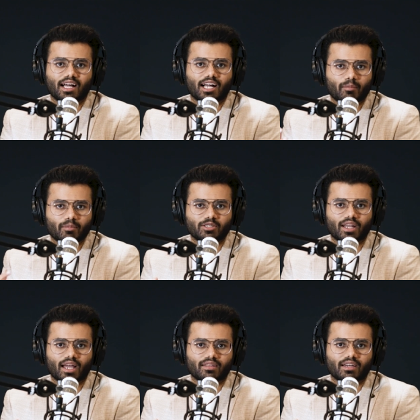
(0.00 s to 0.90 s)
coming
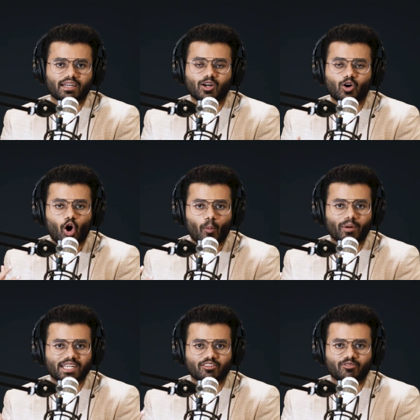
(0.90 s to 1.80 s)
together in a
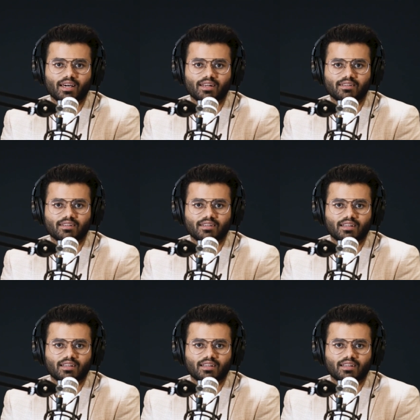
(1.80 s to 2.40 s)
cooperative manner